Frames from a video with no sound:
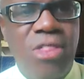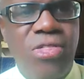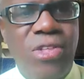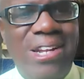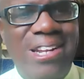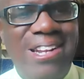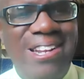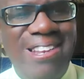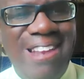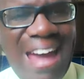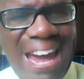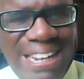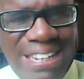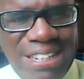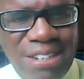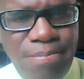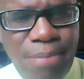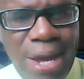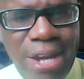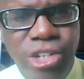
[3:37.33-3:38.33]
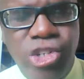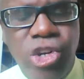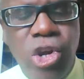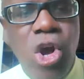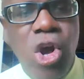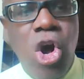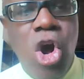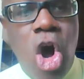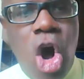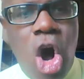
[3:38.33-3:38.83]
The enlightenment
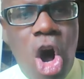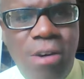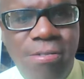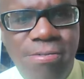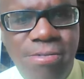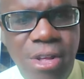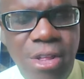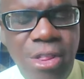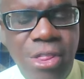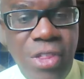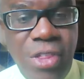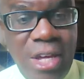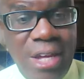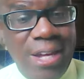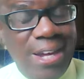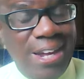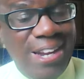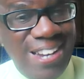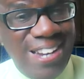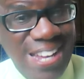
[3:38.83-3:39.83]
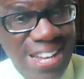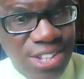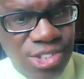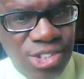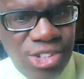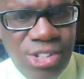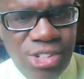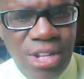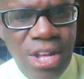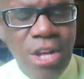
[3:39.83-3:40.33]
of the
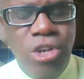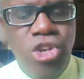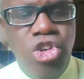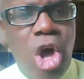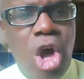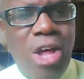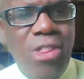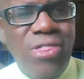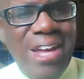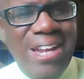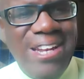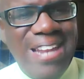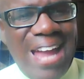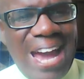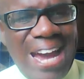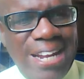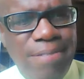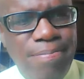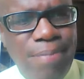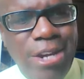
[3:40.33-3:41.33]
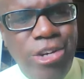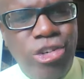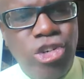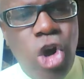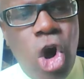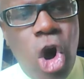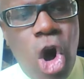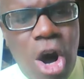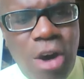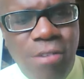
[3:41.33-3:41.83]
elites, not the enlightenment
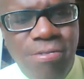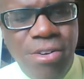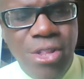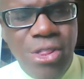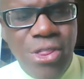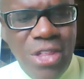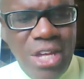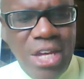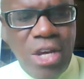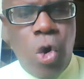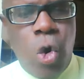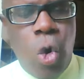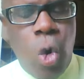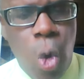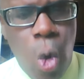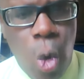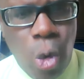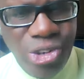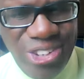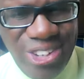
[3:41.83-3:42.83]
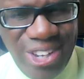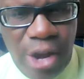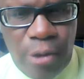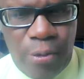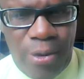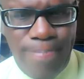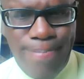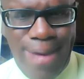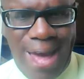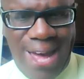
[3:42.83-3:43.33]
of the
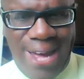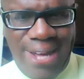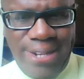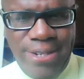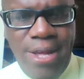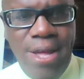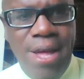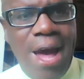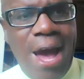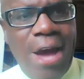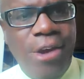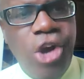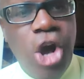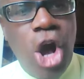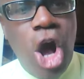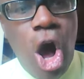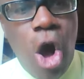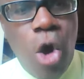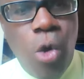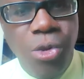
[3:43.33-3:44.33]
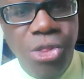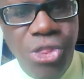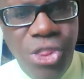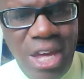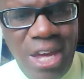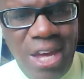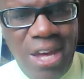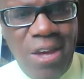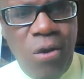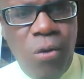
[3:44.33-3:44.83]
ordinary man and how
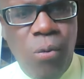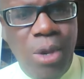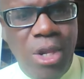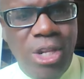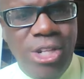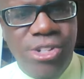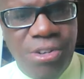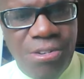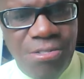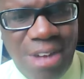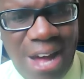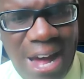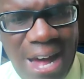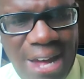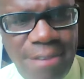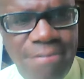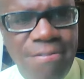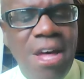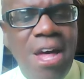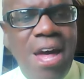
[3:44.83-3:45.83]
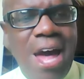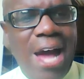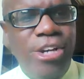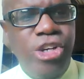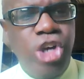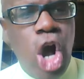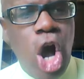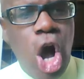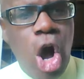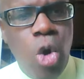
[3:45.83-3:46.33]
they will survive
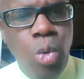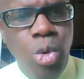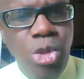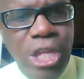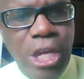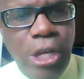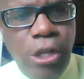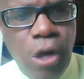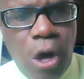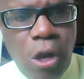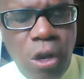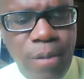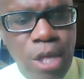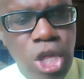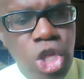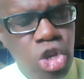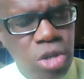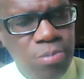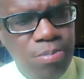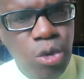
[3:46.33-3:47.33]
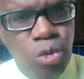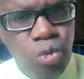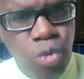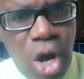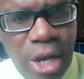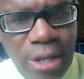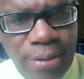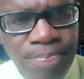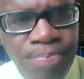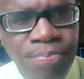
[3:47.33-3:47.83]
and how the economy should be
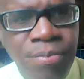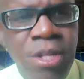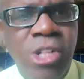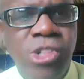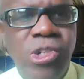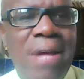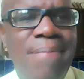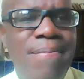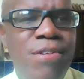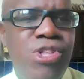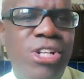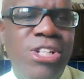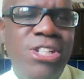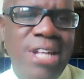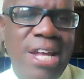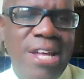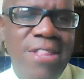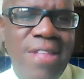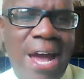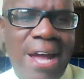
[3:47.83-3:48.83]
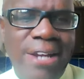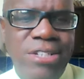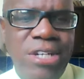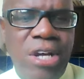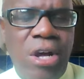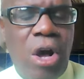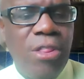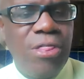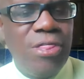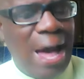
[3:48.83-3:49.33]
run. So let me just say that
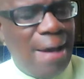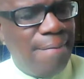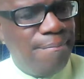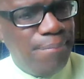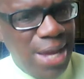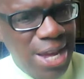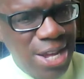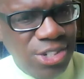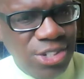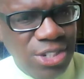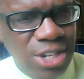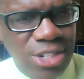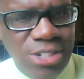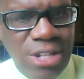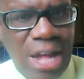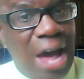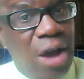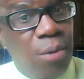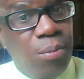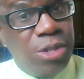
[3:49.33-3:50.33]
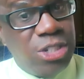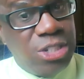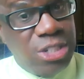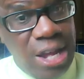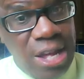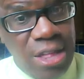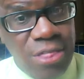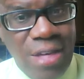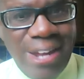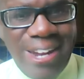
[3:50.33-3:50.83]
on that basis, I would
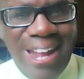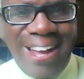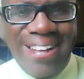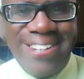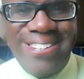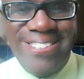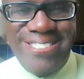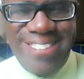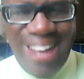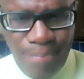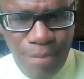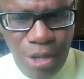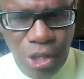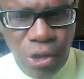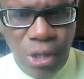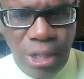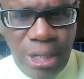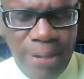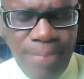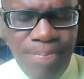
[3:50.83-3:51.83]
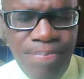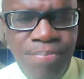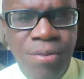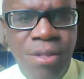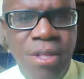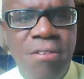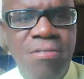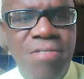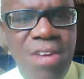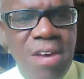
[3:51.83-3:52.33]
say that academically,
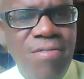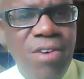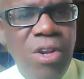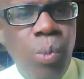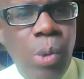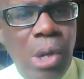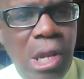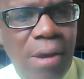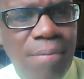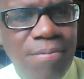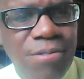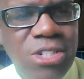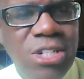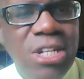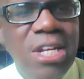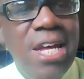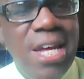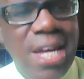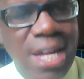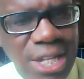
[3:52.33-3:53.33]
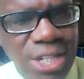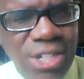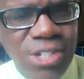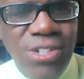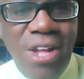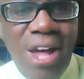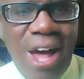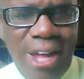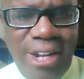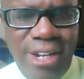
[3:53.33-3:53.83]
Fayval Williams
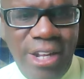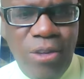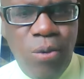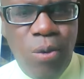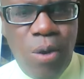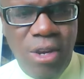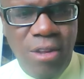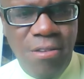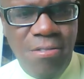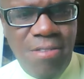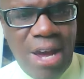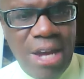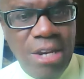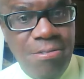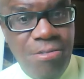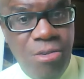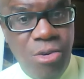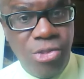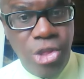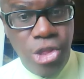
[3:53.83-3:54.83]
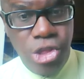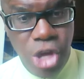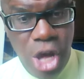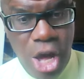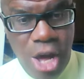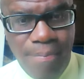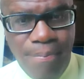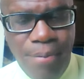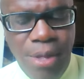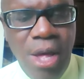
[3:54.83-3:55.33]
is highly qualified for the
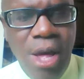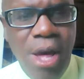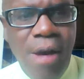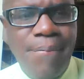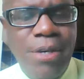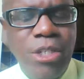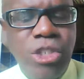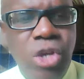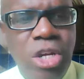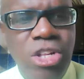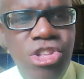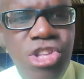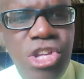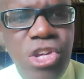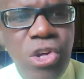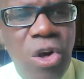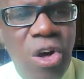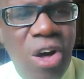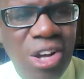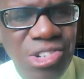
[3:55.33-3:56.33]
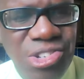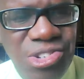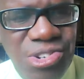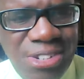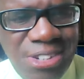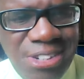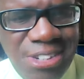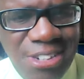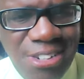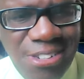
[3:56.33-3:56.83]
job, but does she
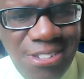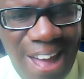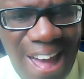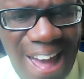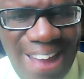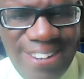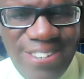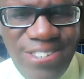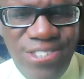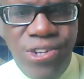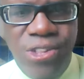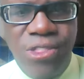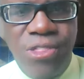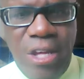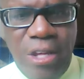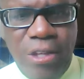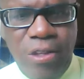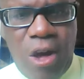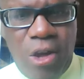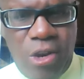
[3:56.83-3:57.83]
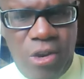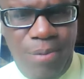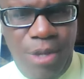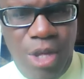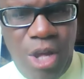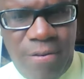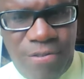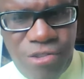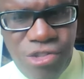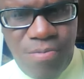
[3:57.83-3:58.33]
understand the
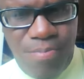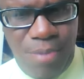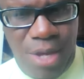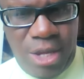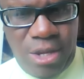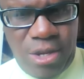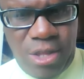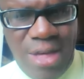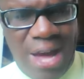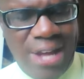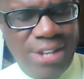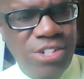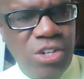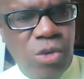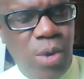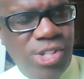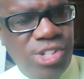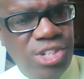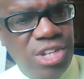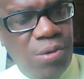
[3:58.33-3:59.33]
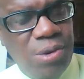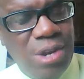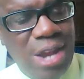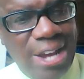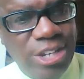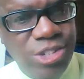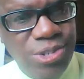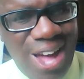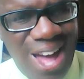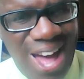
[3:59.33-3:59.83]
economy of Jamaica? That's the question I would
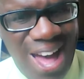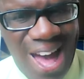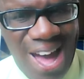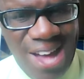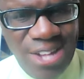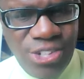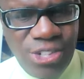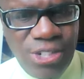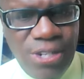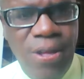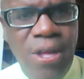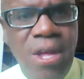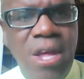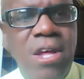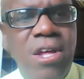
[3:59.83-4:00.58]
like to ask.